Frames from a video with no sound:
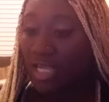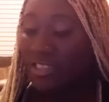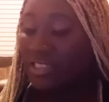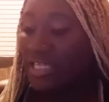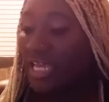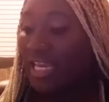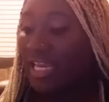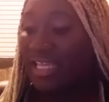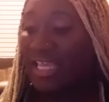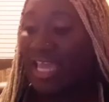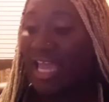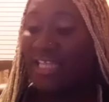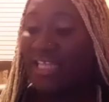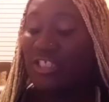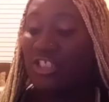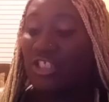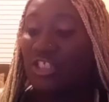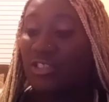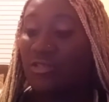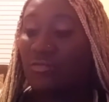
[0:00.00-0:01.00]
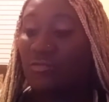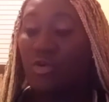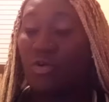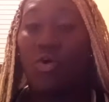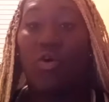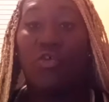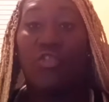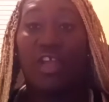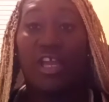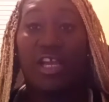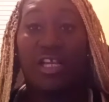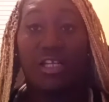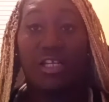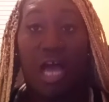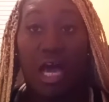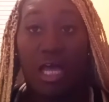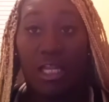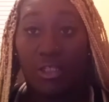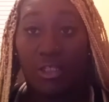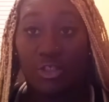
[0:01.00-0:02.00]
dedication or the
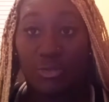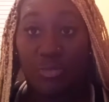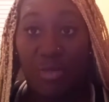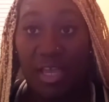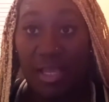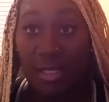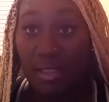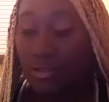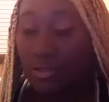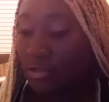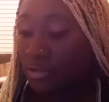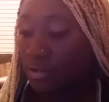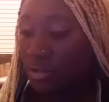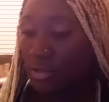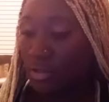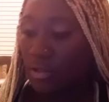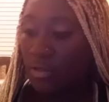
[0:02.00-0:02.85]
acknowledgements.